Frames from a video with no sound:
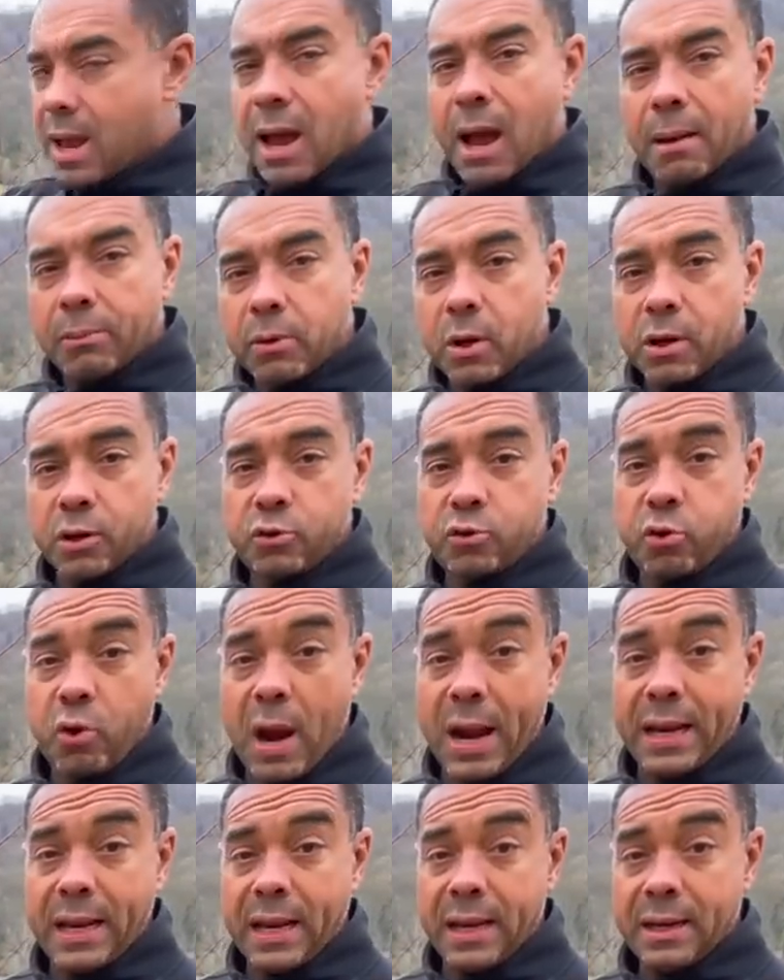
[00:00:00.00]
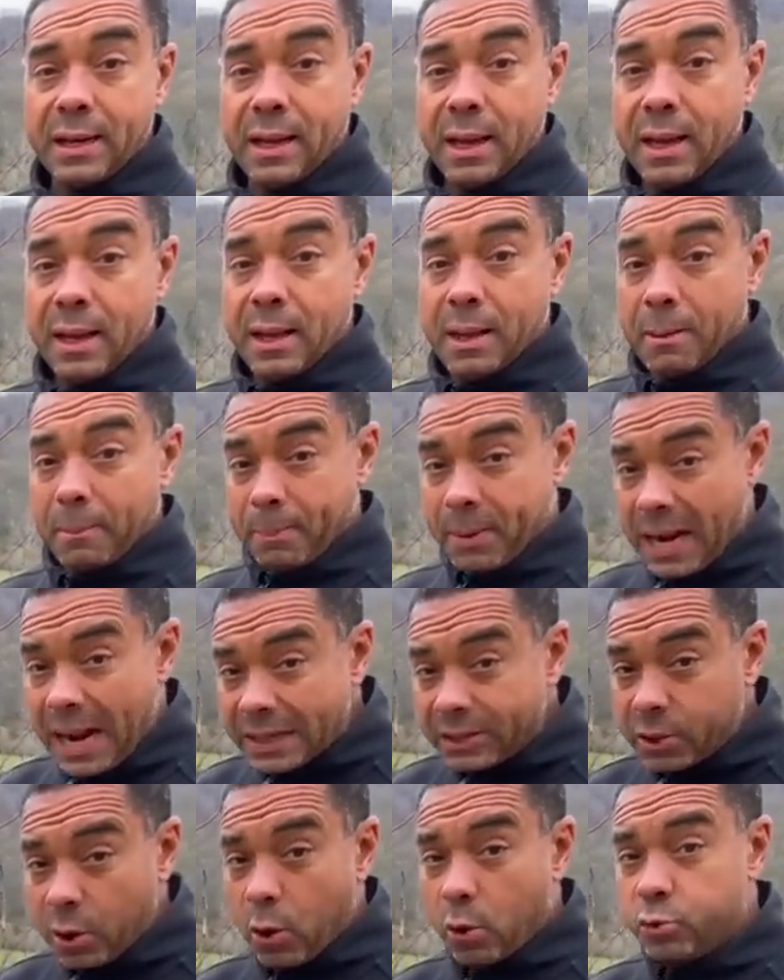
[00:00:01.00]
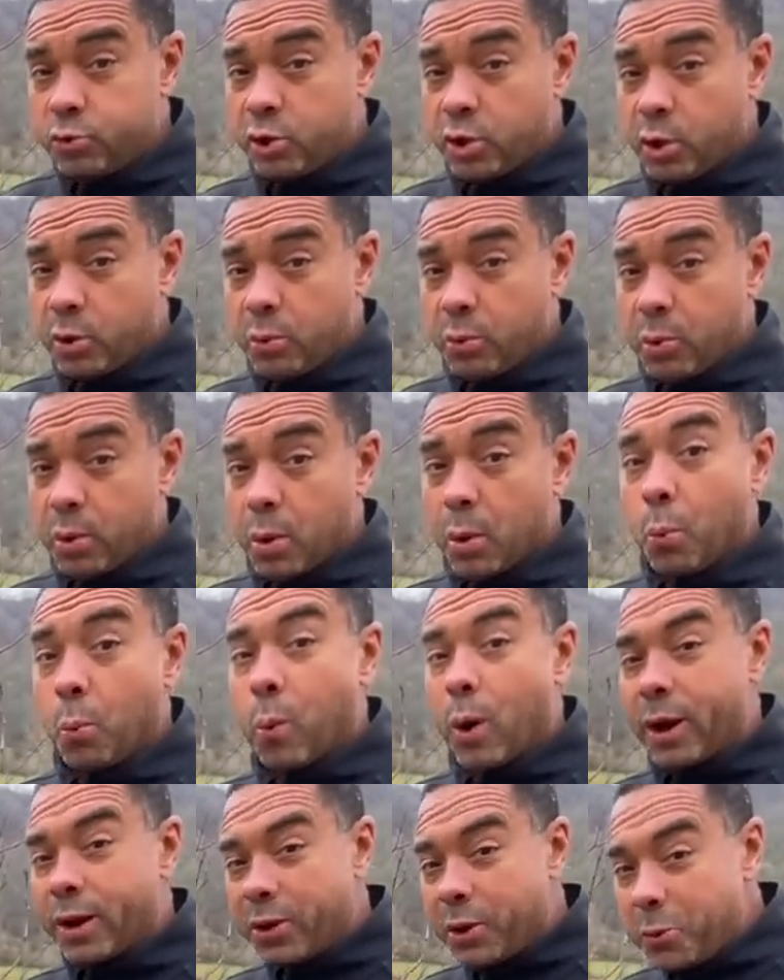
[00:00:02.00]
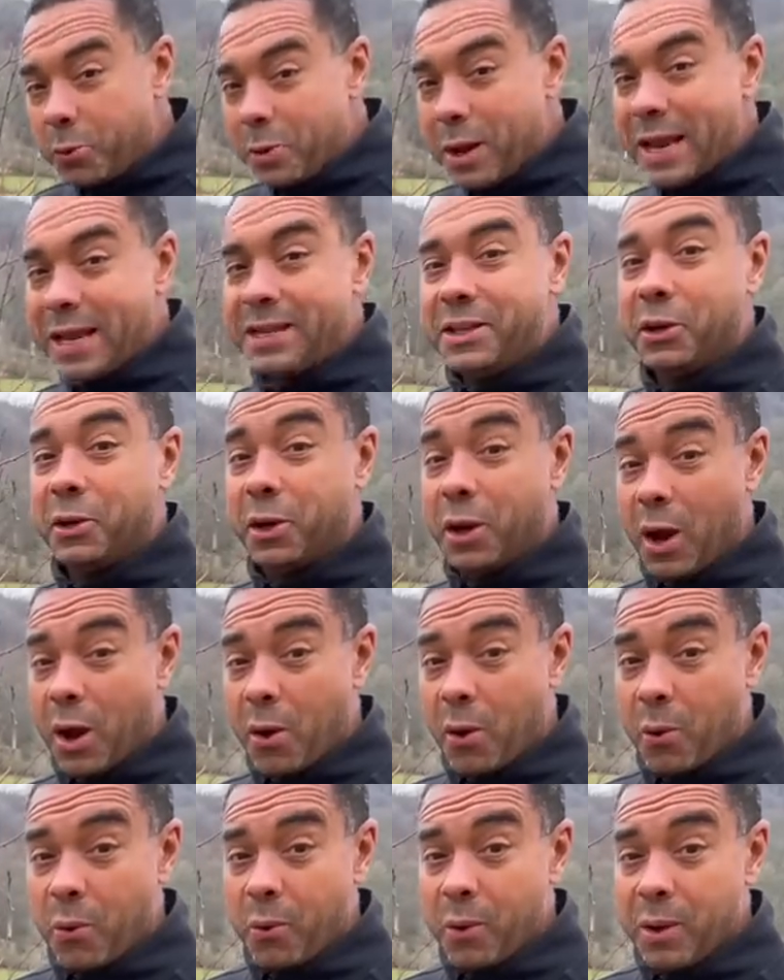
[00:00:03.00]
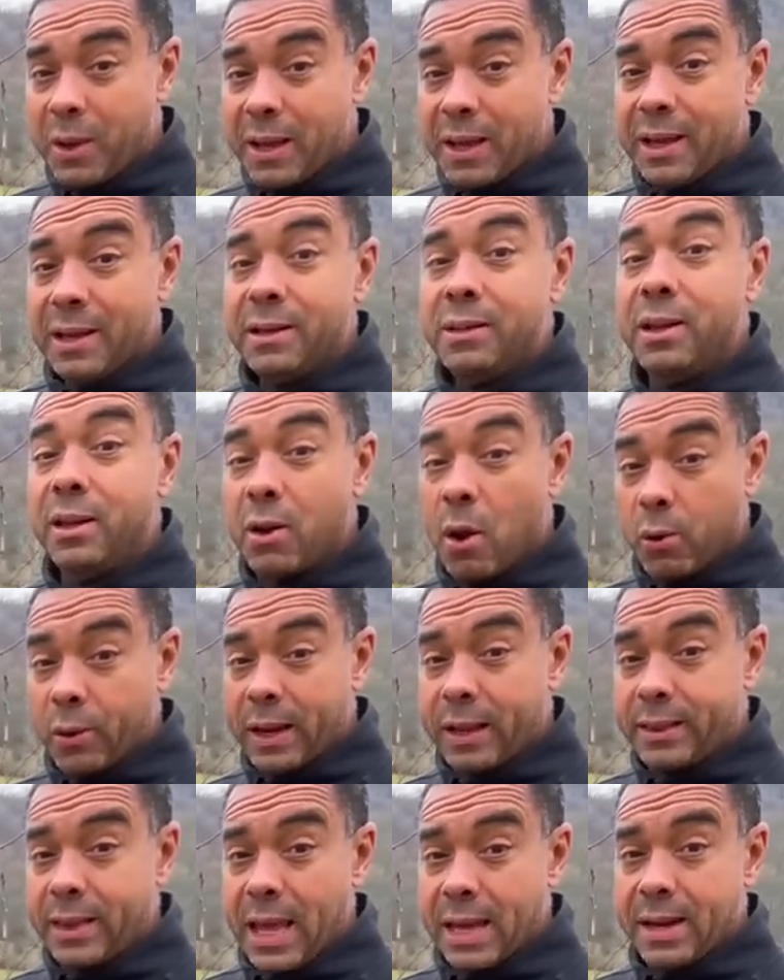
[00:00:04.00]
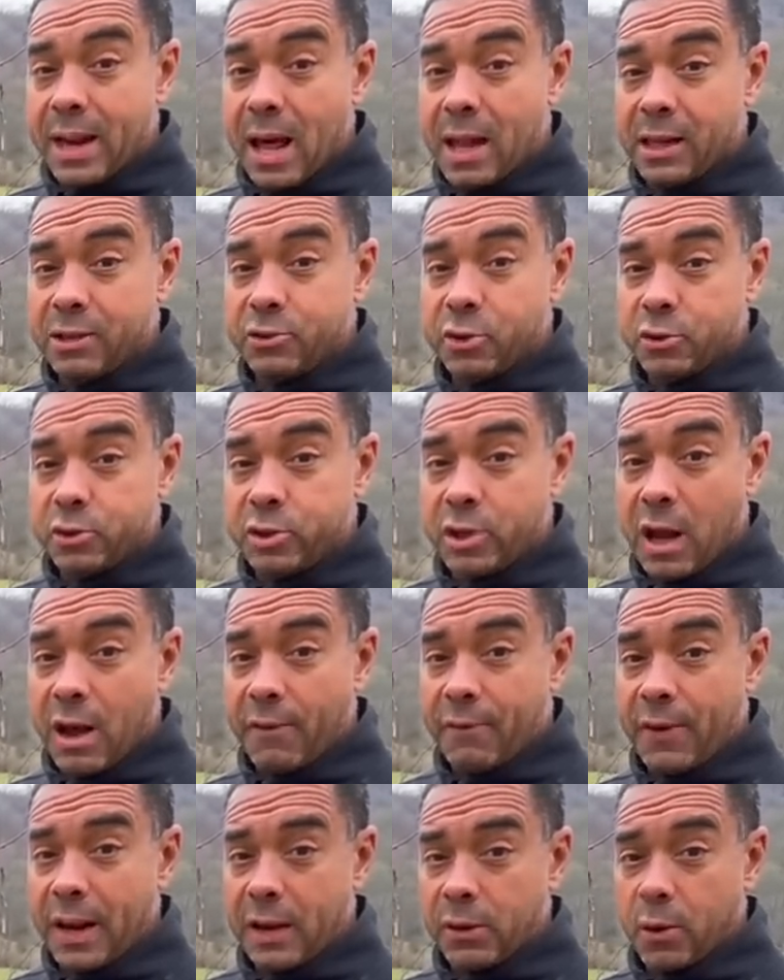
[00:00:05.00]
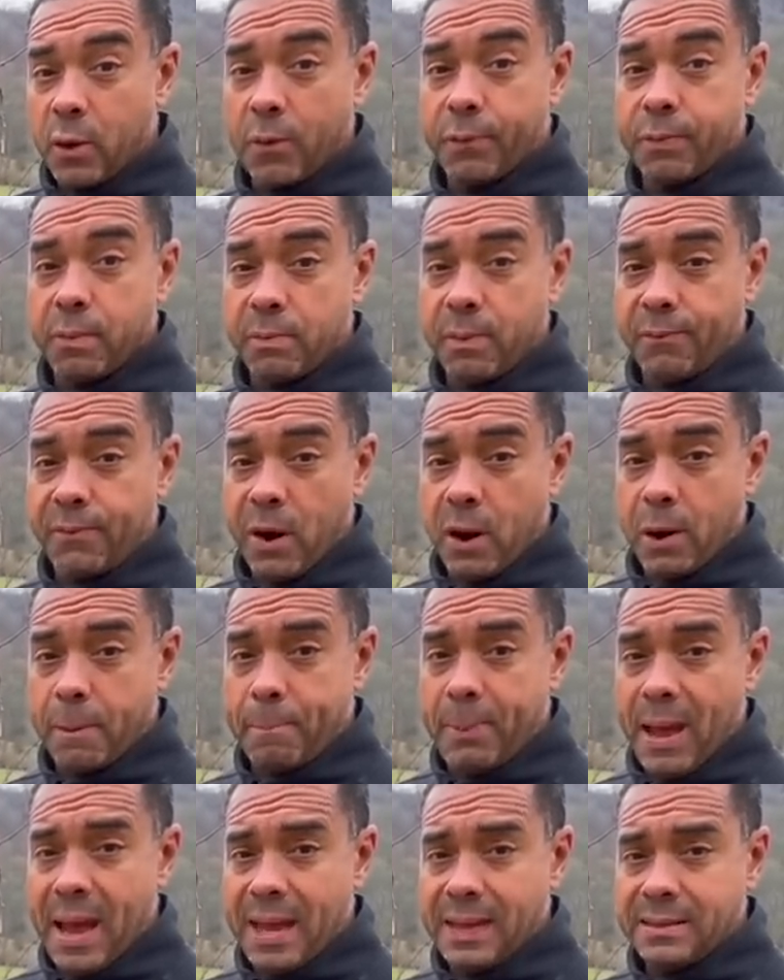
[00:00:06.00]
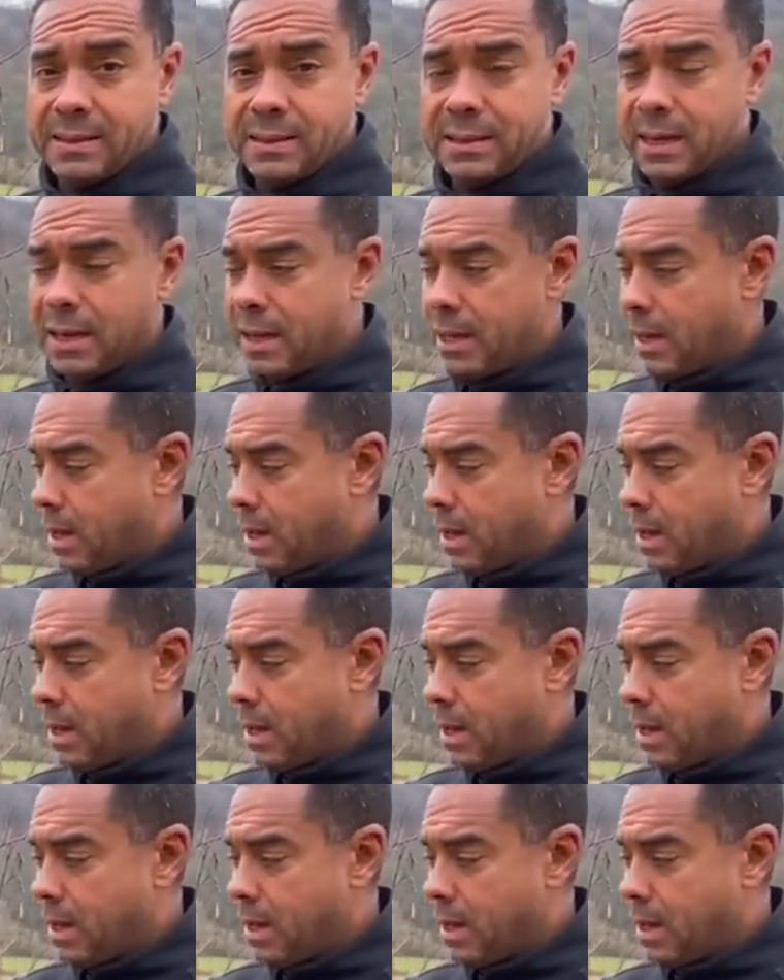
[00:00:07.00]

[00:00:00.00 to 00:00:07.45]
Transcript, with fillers: I'm going to train it, but I told you where you need to go to go get that knowledge yourself and learn from the very best.